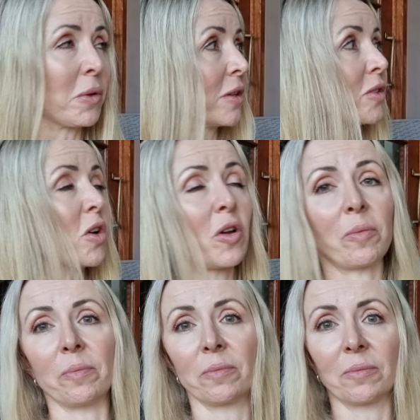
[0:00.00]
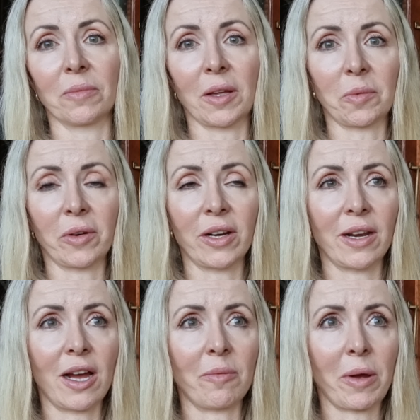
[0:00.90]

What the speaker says: this home that we're in now,